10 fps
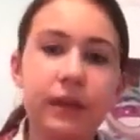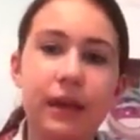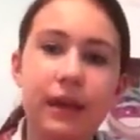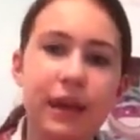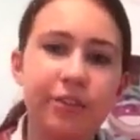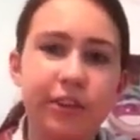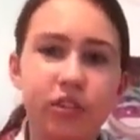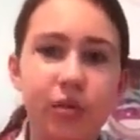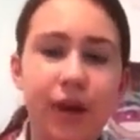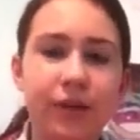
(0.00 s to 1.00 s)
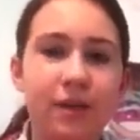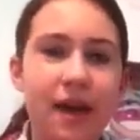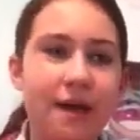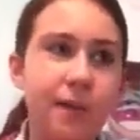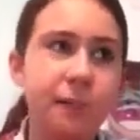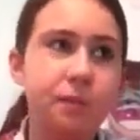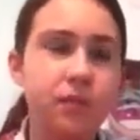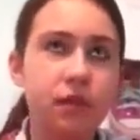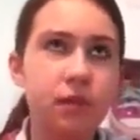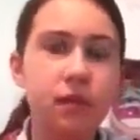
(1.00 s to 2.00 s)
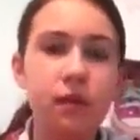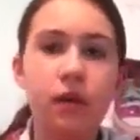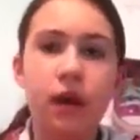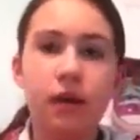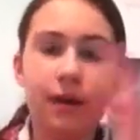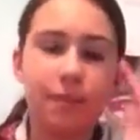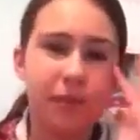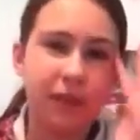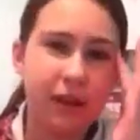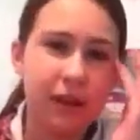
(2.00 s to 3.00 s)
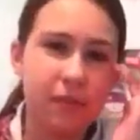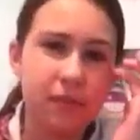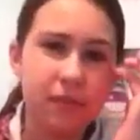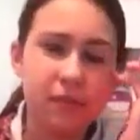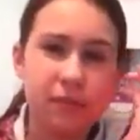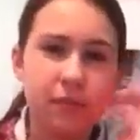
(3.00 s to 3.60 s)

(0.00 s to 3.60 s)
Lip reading: And I actually tried that a couple times,